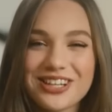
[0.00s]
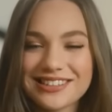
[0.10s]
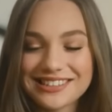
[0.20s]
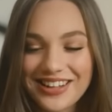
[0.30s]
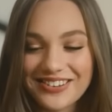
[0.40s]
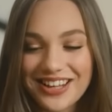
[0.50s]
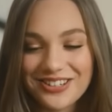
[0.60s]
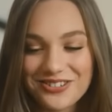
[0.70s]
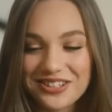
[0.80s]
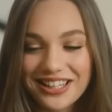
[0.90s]
doesn't sound that
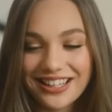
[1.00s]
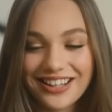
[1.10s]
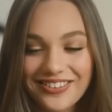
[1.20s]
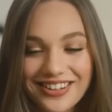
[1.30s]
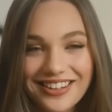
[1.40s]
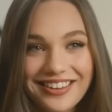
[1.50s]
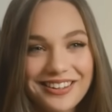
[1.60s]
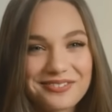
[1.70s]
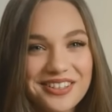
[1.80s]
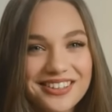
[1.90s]
intriguing now that I
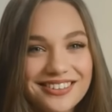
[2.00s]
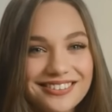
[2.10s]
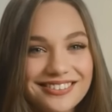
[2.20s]
think about it.